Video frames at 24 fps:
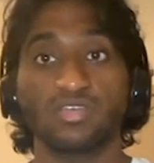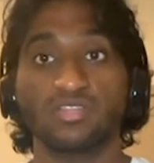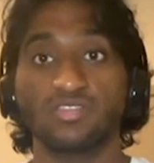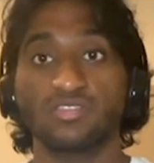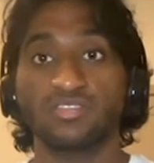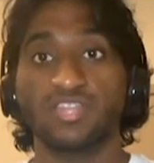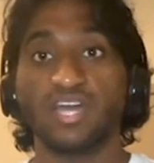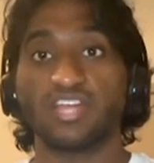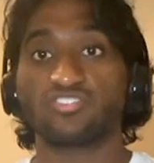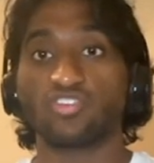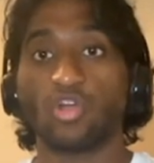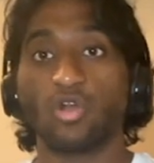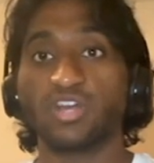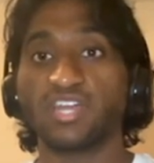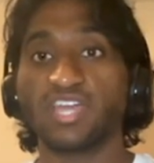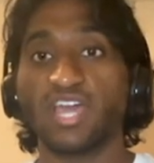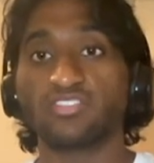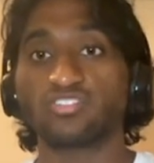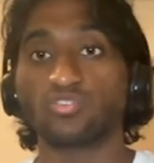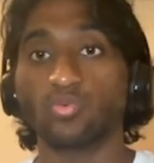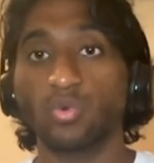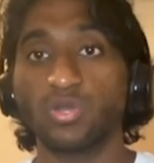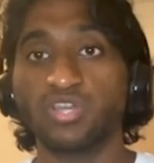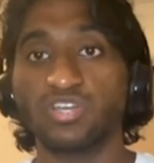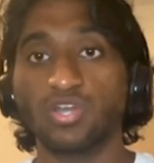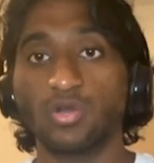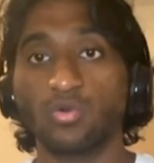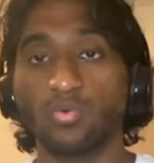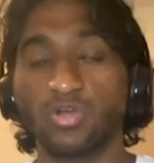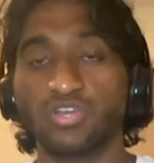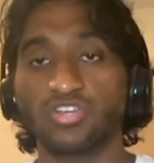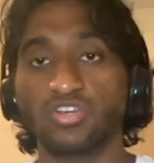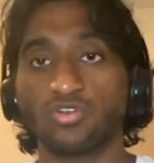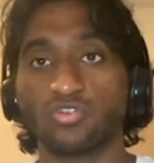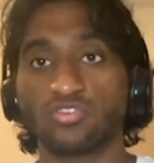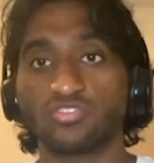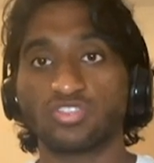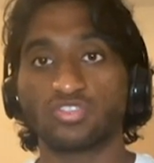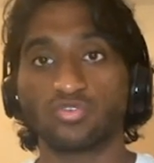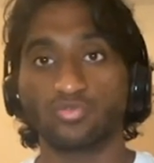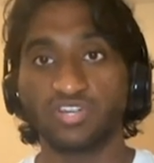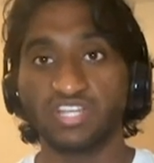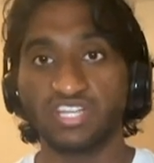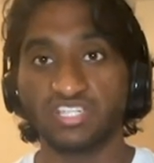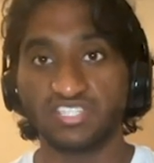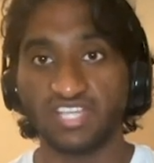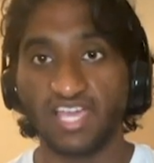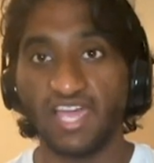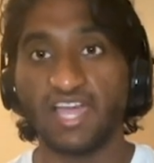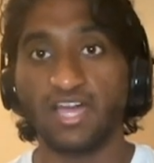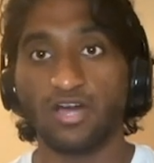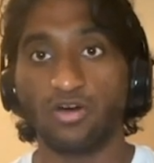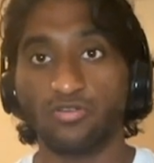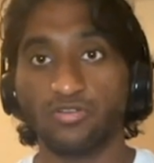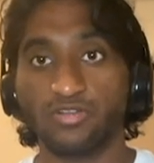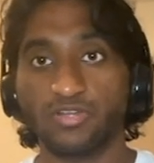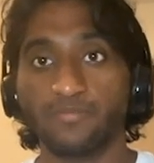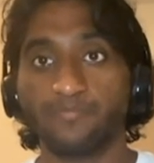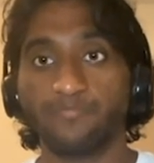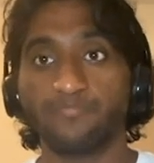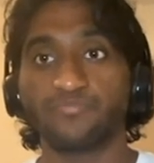that's already out the window when you're 3 down